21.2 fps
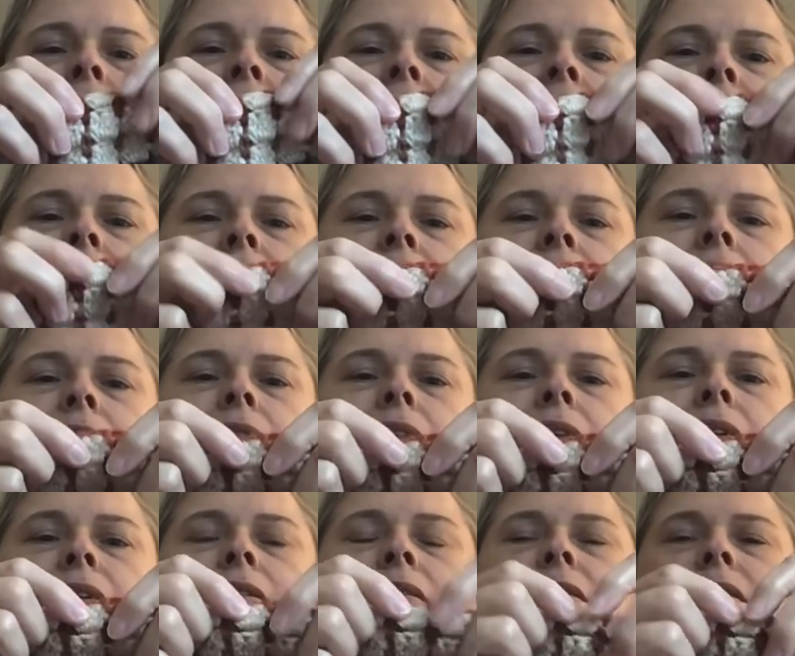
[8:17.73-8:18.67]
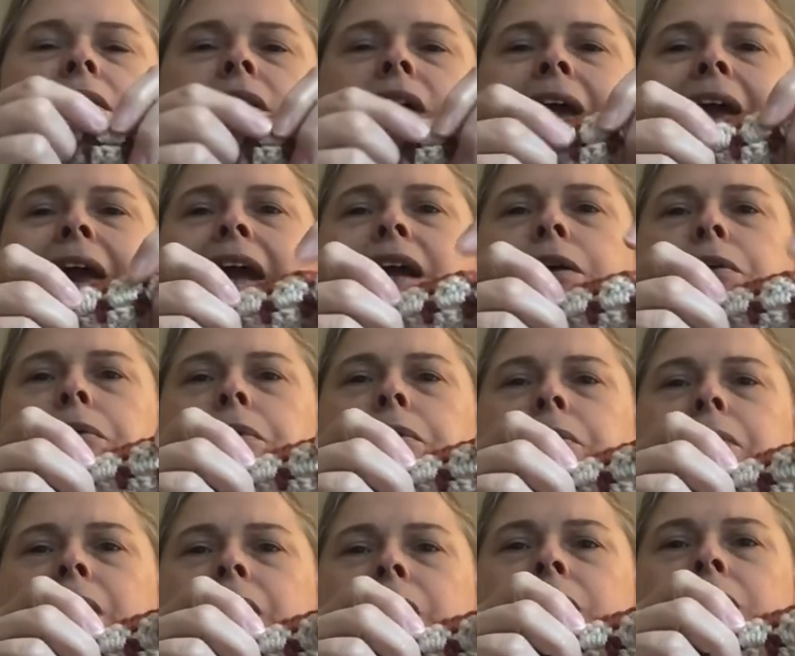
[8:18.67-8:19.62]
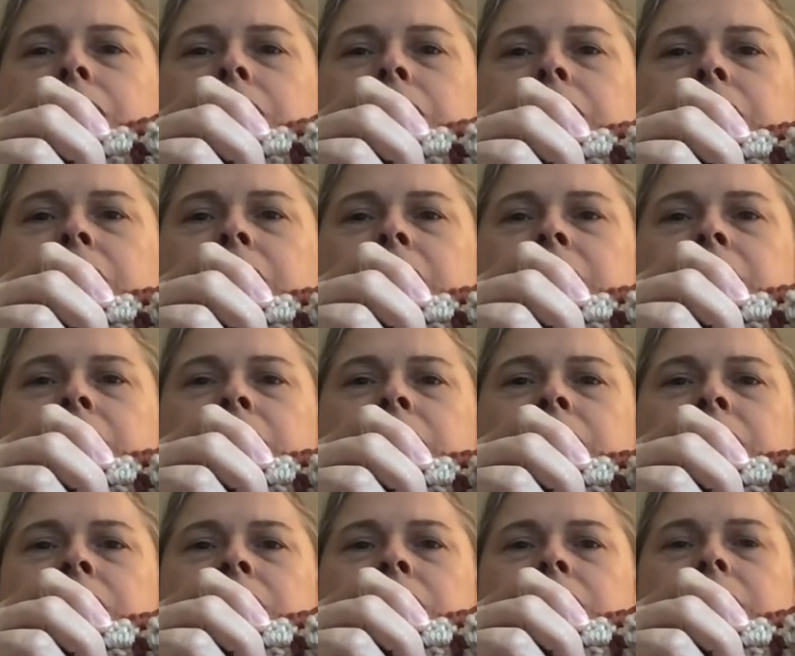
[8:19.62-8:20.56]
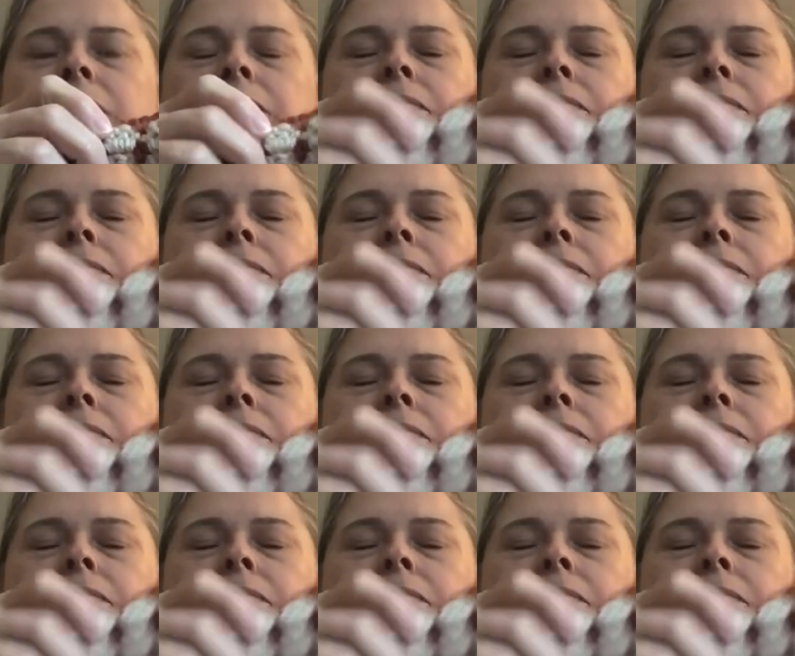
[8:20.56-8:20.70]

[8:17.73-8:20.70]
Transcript: And then this ecru color here.